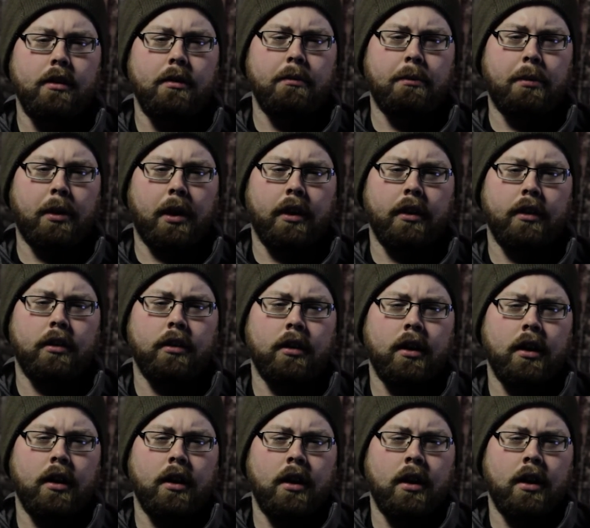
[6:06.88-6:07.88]
But
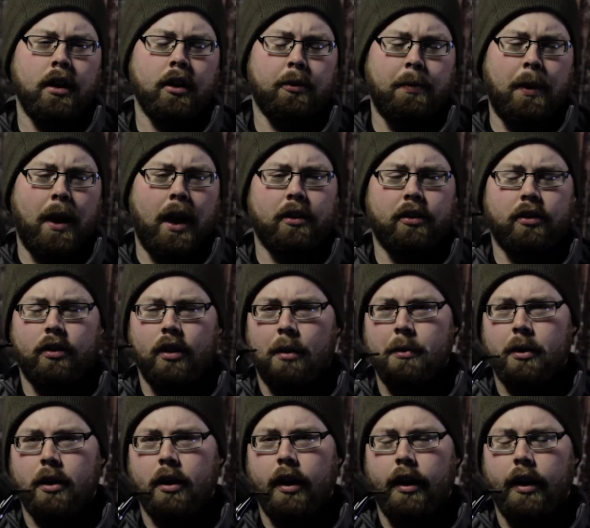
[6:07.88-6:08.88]
this past
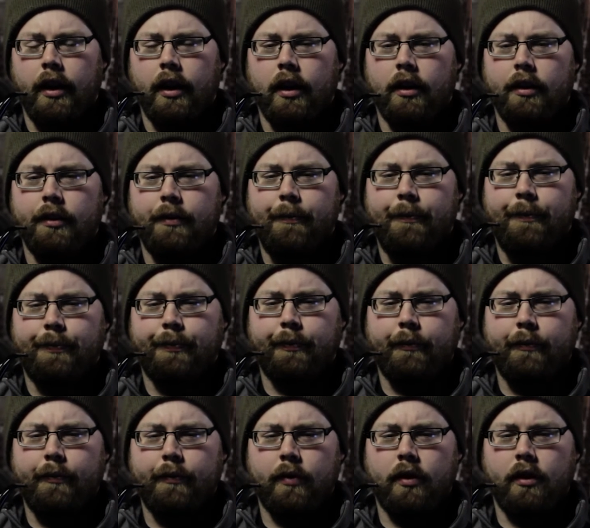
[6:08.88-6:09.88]
summer, I
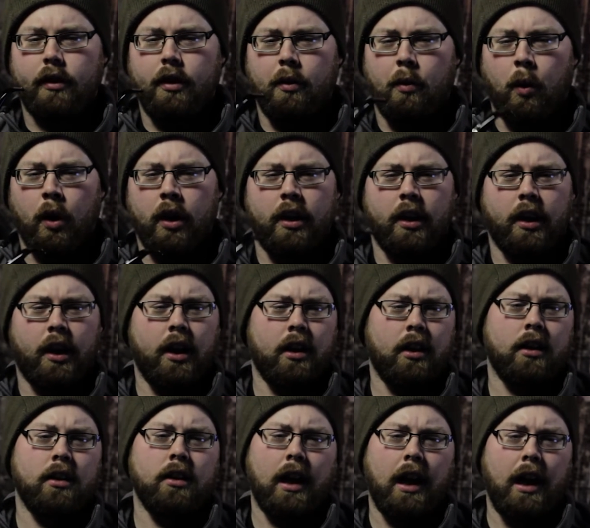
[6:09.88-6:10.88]
wanted to get a
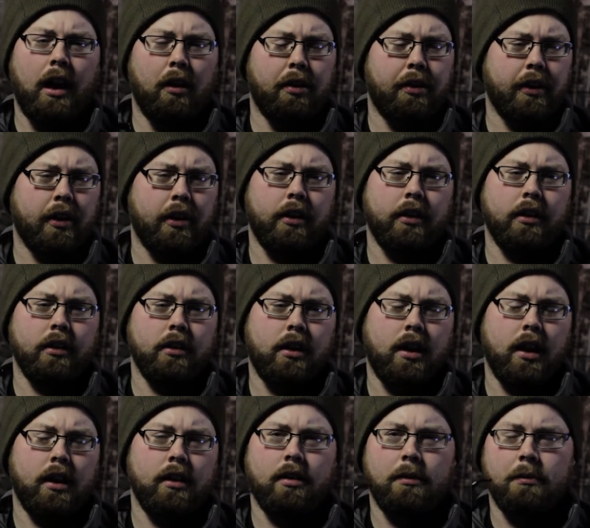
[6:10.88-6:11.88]
little healthier and
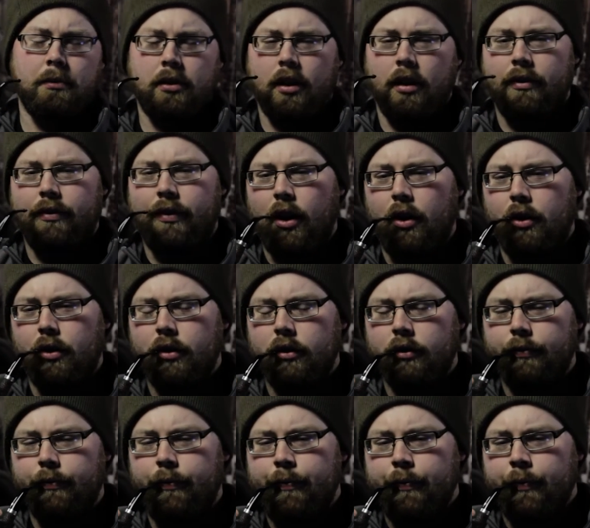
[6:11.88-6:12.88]
cut some stuff out,
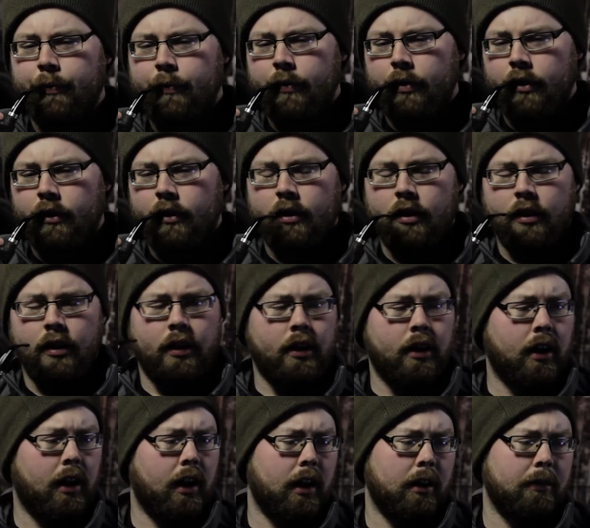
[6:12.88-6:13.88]
and
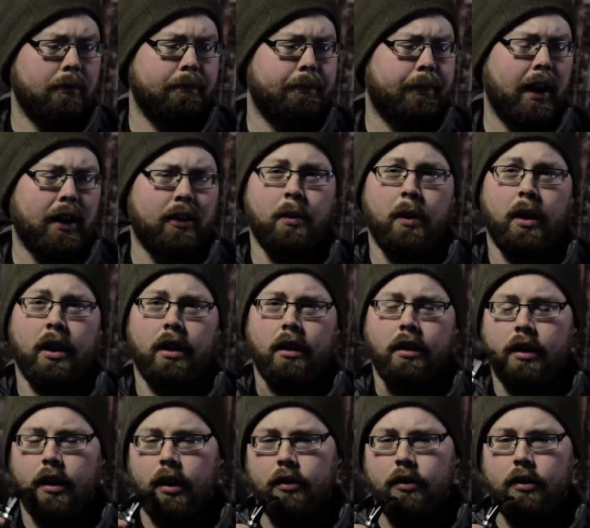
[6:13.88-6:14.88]
that's one of the
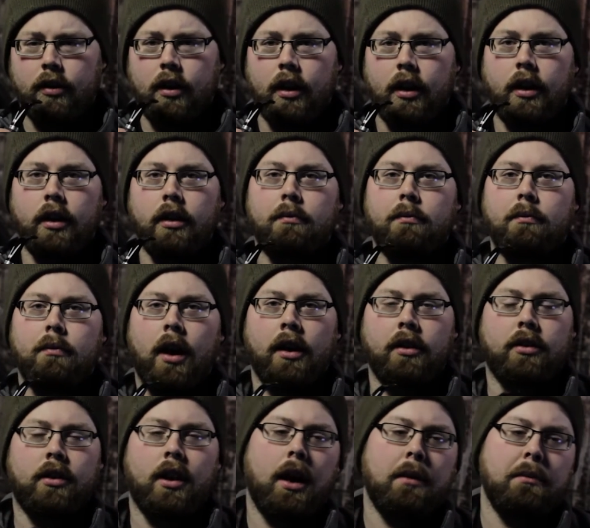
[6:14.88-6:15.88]
things that I
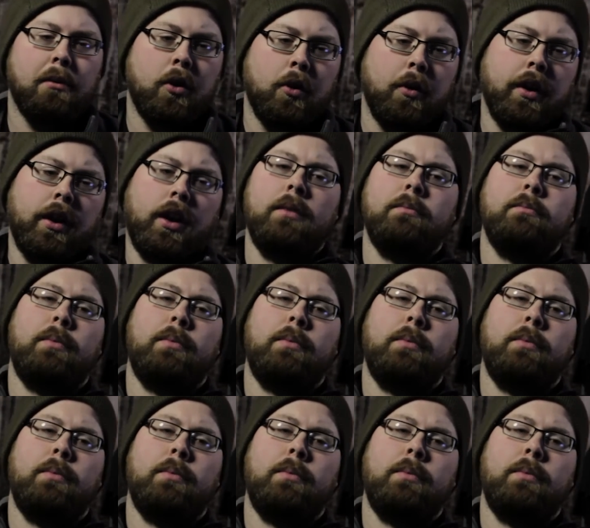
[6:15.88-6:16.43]
stopped doing.